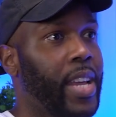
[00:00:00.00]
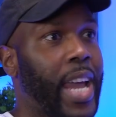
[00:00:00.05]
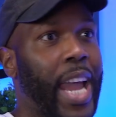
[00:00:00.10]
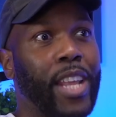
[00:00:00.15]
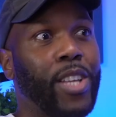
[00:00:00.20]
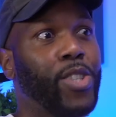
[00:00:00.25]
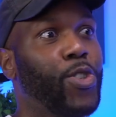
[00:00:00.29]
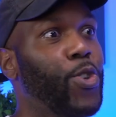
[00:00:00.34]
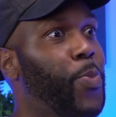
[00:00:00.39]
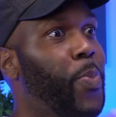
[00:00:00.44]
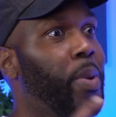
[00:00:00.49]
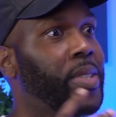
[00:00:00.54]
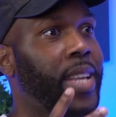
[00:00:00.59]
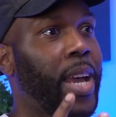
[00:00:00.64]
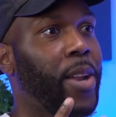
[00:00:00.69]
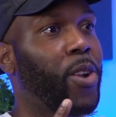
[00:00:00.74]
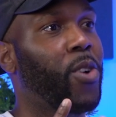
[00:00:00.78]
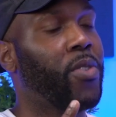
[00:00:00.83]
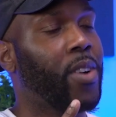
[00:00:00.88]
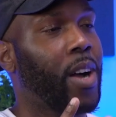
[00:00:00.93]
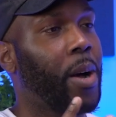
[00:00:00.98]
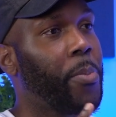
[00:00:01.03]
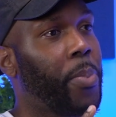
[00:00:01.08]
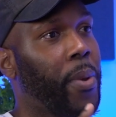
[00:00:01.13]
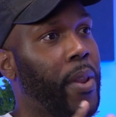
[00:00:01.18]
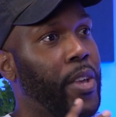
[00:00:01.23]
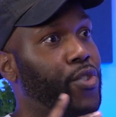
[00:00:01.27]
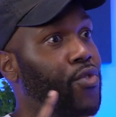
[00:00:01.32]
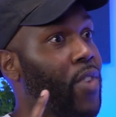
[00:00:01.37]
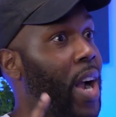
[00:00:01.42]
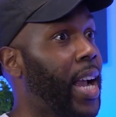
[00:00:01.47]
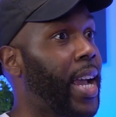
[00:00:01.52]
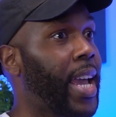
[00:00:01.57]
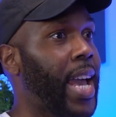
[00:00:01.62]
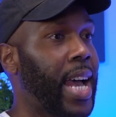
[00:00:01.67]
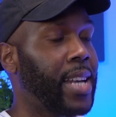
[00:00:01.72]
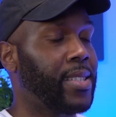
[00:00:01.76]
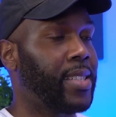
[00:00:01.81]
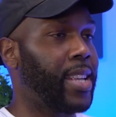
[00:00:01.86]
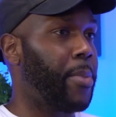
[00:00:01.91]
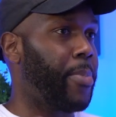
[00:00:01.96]
82% of companies rank it
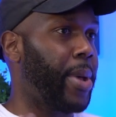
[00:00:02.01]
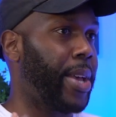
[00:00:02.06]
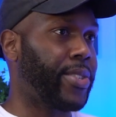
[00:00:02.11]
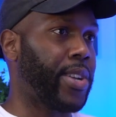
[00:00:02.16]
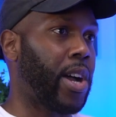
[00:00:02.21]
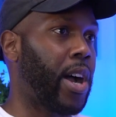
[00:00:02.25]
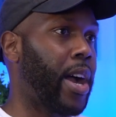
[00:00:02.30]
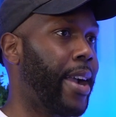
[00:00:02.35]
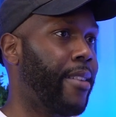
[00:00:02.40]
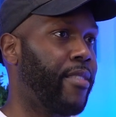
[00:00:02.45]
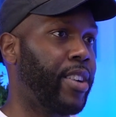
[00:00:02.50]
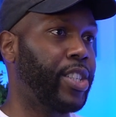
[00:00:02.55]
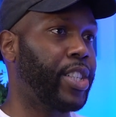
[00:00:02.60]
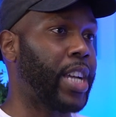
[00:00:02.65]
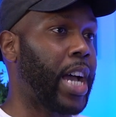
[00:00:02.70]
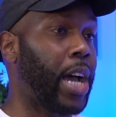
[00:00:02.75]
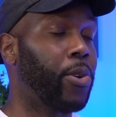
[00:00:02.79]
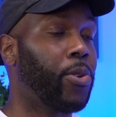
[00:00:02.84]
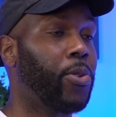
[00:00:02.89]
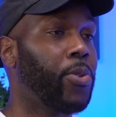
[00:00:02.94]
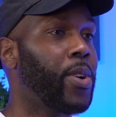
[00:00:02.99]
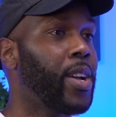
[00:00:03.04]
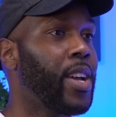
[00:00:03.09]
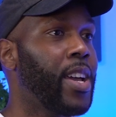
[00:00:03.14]
as their best hiring channel.